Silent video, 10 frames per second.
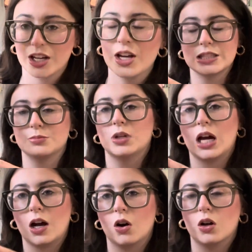It's
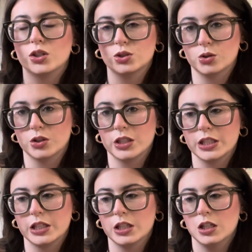about a
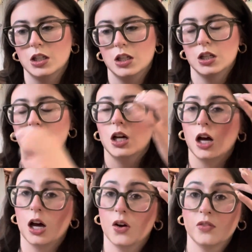story
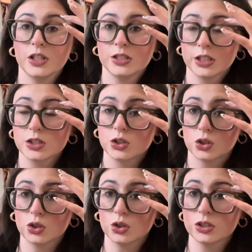of these 6
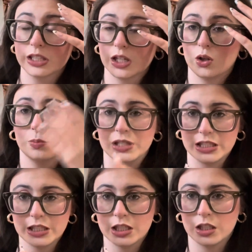girls that go
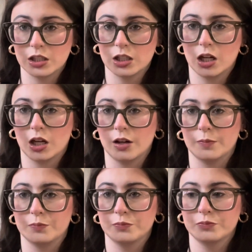missing.
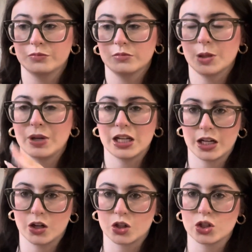The main
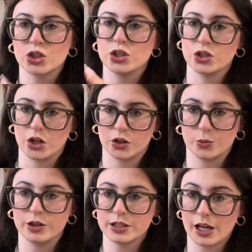character, she's younger when
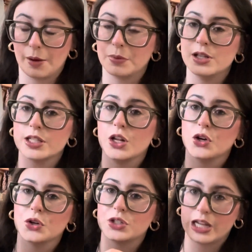this happens, and
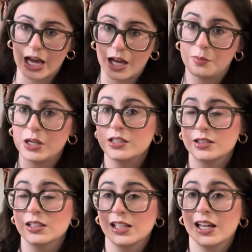her dad
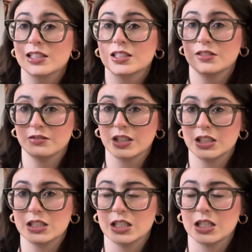basically gets
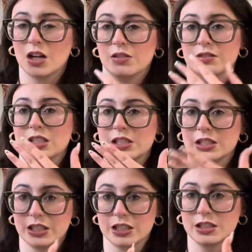convicted of these
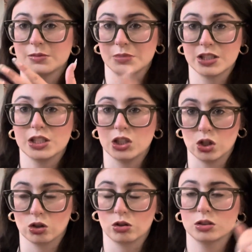6 missing
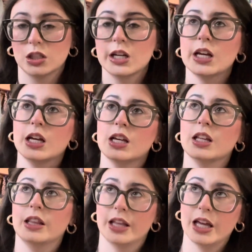girls.
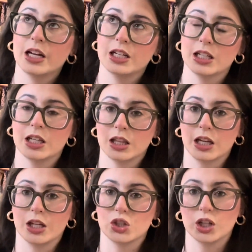Then it
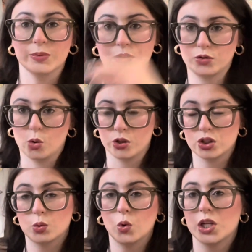like jumps forward
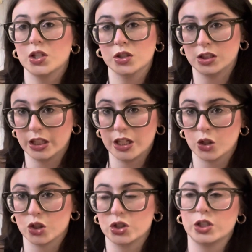20 years
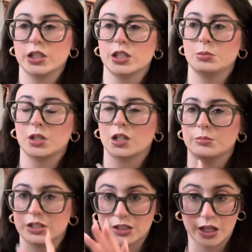later. She becomes
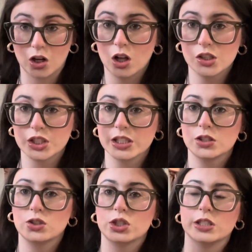a
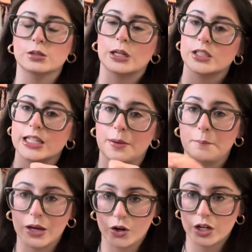psychologist, she's about to get
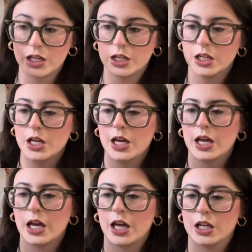married,
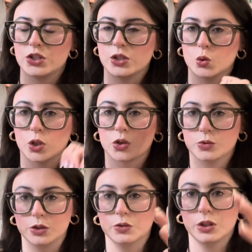and she's worked
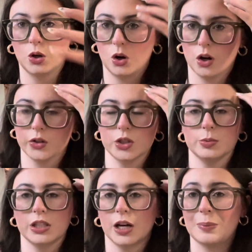really hard to
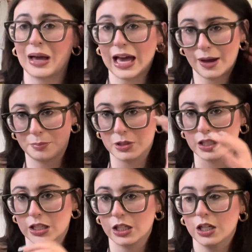become
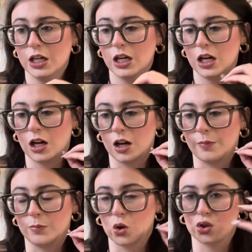happy.
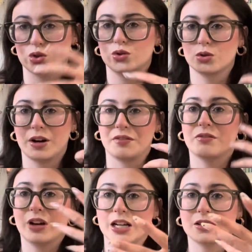Or try to
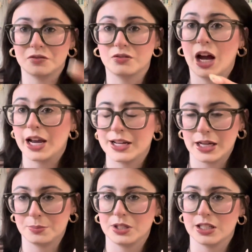fight to find
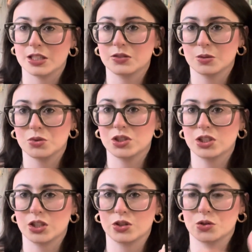happiness from
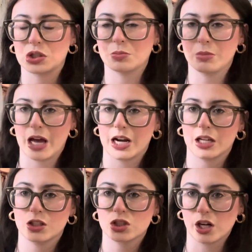such a
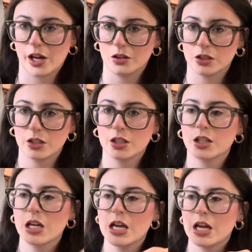traumatic childhood,
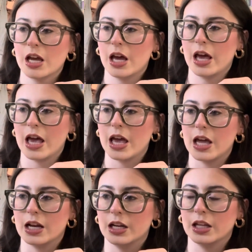
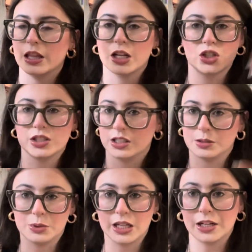and then she's going to
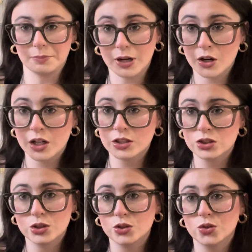be getting married
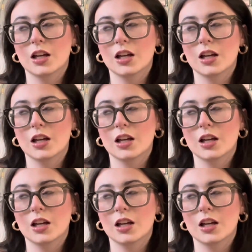soon.